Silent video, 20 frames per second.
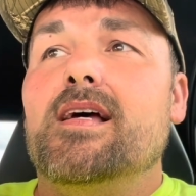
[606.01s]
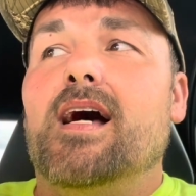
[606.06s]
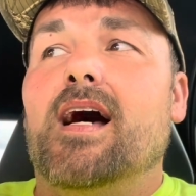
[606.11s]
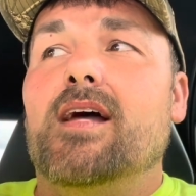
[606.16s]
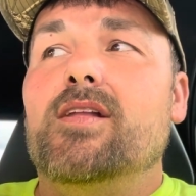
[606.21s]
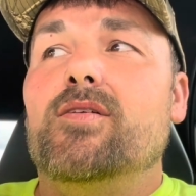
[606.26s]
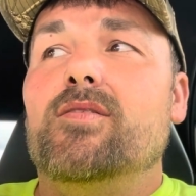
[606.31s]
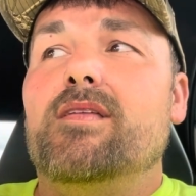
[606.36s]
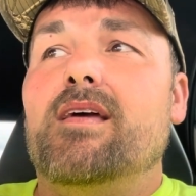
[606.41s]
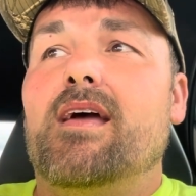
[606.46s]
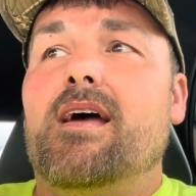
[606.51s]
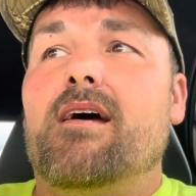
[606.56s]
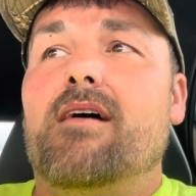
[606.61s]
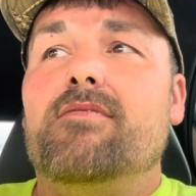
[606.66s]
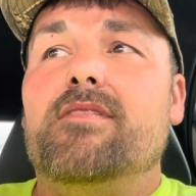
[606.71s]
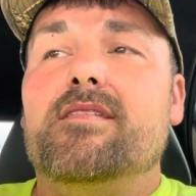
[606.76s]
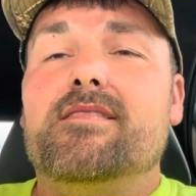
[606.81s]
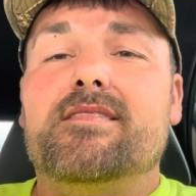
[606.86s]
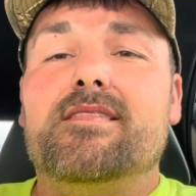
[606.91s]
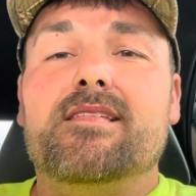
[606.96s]
I know they
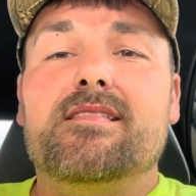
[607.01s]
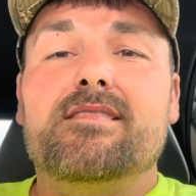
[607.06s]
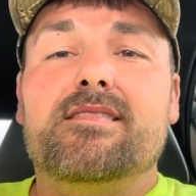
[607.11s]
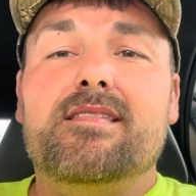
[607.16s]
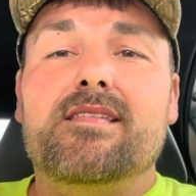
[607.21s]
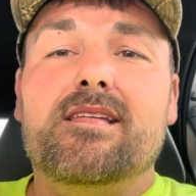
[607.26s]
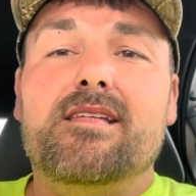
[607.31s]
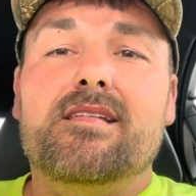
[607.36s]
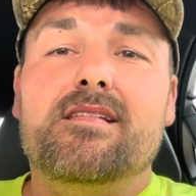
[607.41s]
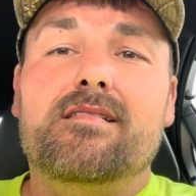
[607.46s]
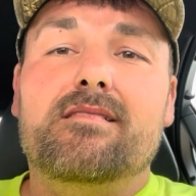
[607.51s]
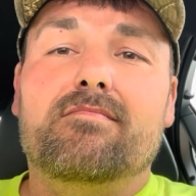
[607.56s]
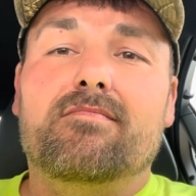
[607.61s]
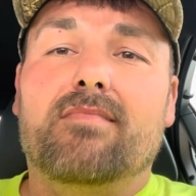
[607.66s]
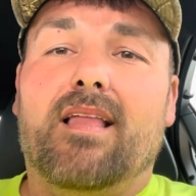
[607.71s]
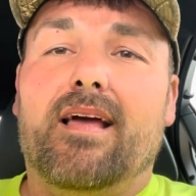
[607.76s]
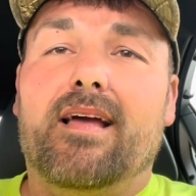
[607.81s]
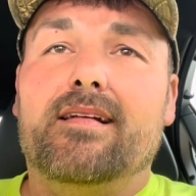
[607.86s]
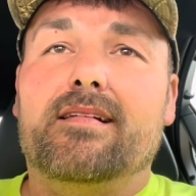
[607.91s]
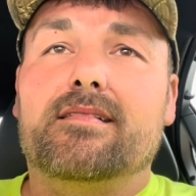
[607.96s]
have the Cincy
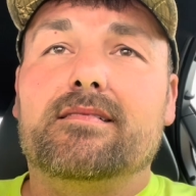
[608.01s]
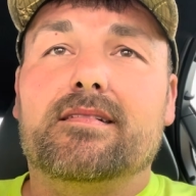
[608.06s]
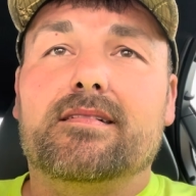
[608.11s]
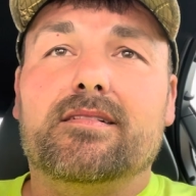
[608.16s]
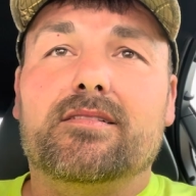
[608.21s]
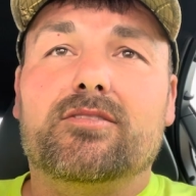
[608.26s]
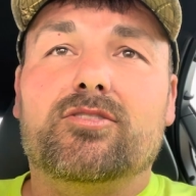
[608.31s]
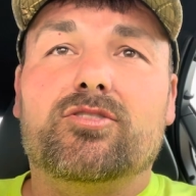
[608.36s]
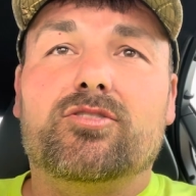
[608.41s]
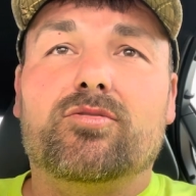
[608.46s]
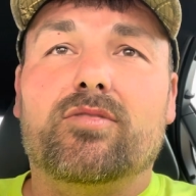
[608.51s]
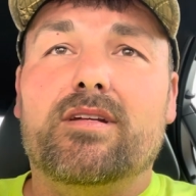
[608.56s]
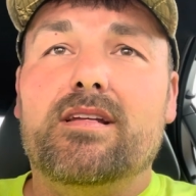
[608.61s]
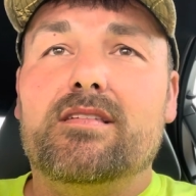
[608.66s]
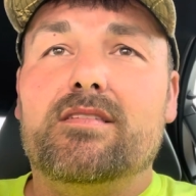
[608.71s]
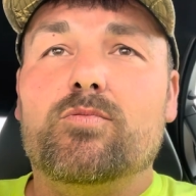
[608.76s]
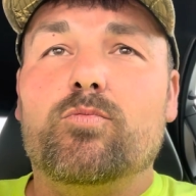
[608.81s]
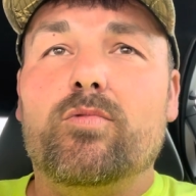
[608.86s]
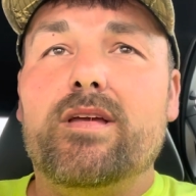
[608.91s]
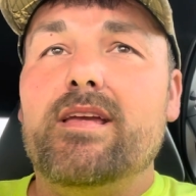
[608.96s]
like
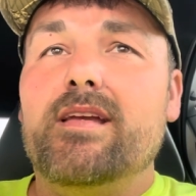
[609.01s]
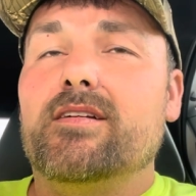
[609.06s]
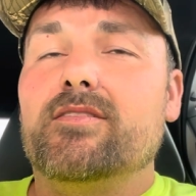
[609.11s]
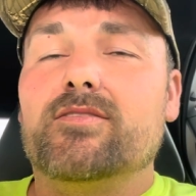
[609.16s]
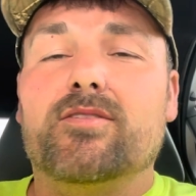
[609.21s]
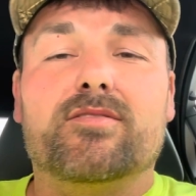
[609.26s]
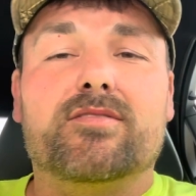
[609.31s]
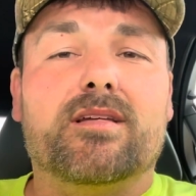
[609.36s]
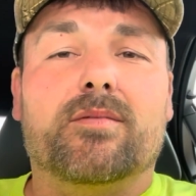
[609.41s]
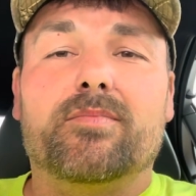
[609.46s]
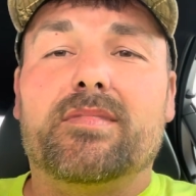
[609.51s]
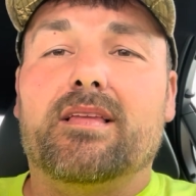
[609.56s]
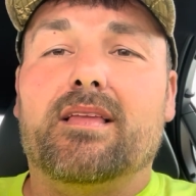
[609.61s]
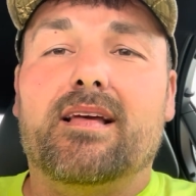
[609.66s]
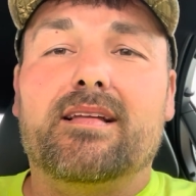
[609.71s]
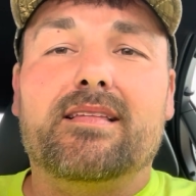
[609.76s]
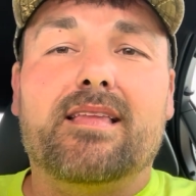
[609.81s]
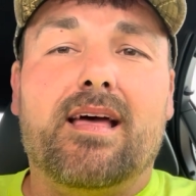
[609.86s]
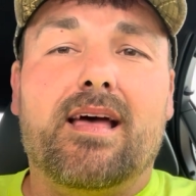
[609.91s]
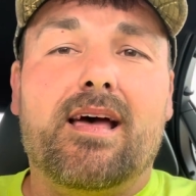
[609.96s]
streets weeks or something
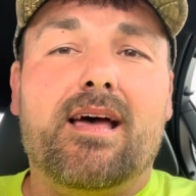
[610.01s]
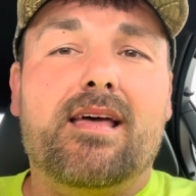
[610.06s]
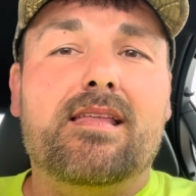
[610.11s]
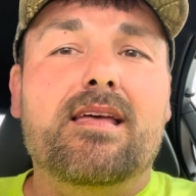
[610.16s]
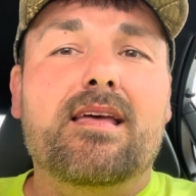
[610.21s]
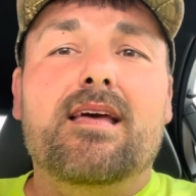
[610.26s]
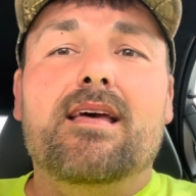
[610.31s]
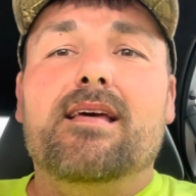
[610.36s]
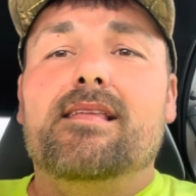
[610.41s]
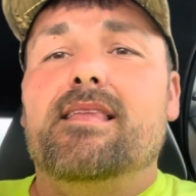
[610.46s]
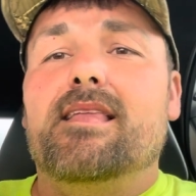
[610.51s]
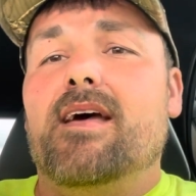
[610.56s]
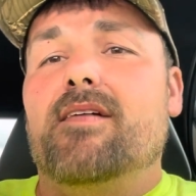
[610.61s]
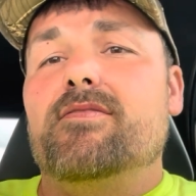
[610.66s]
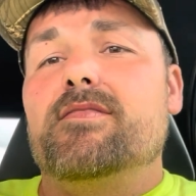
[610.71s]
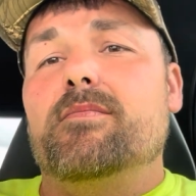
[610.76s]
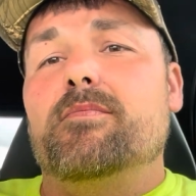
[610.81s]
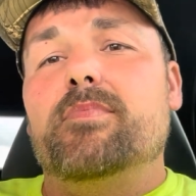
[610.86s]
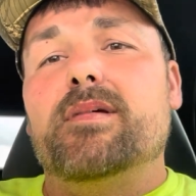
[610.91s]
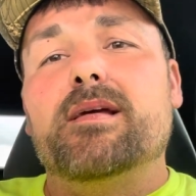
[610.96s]
like that. They have
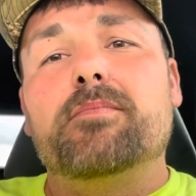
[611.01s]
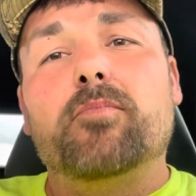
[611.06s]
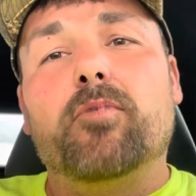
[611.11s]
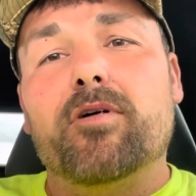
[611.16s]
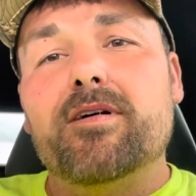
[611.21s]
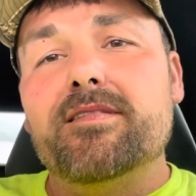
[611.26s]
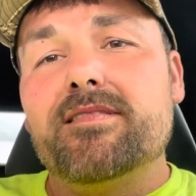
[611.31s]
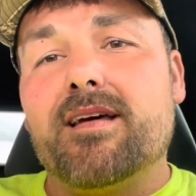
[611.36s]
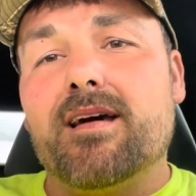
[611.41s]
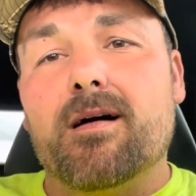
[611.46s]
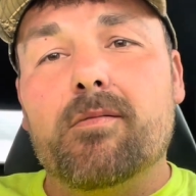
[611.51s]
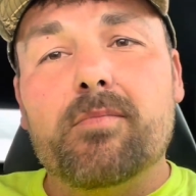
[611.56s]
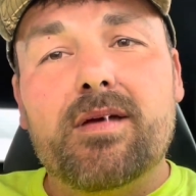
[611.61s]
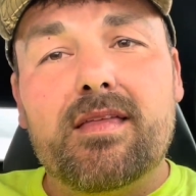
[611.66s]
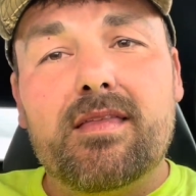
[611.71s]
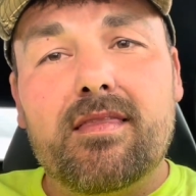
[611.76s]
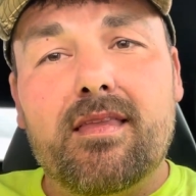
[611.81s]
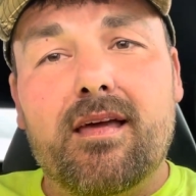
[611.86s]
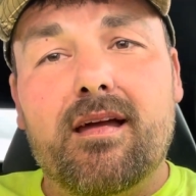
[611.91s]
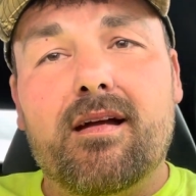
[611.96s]
some big boys come
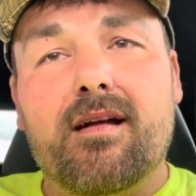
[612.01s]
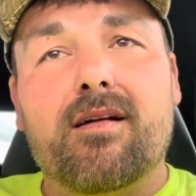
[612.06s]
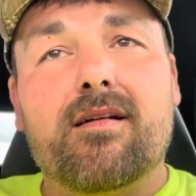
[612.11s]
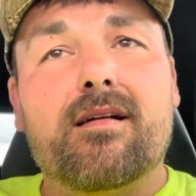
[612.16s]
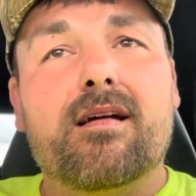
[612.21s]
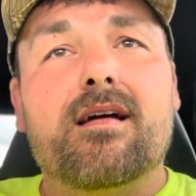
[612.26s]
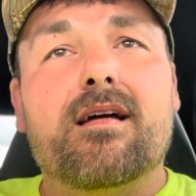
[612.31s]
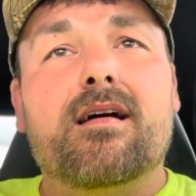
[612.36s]
in there.